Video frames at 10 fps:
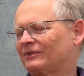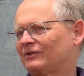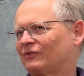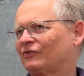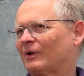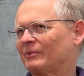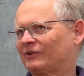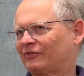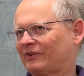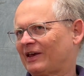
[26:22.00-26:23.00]
to some
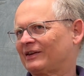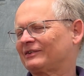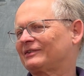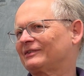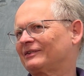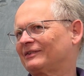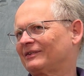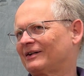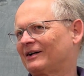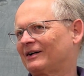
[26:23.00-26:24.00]
extent
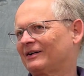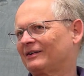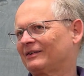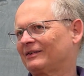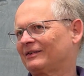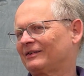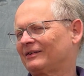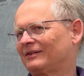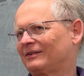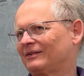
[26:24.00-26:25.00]
uh,
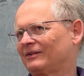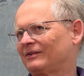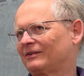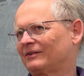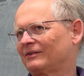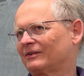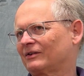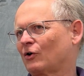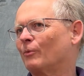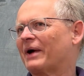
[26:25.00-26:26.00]

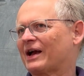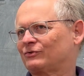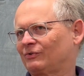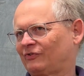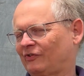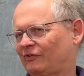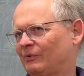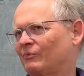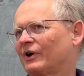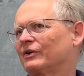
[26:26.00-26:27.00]
go back to a
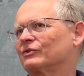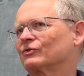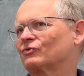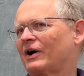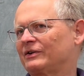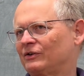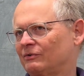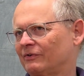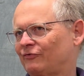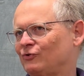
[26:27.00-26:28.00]
system where you're trying to
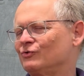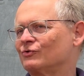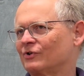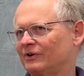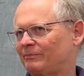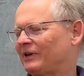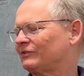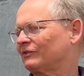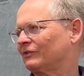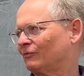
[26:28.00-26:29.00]
do a few good
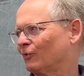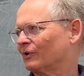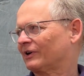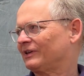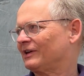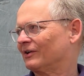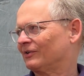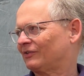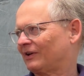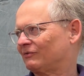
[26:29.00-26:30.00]
pieces of work a year
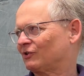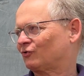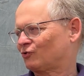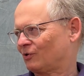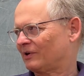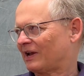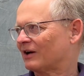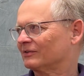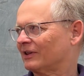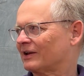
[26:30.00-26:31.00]
instead of just churning
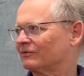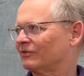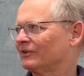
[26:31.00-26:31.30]
out a lot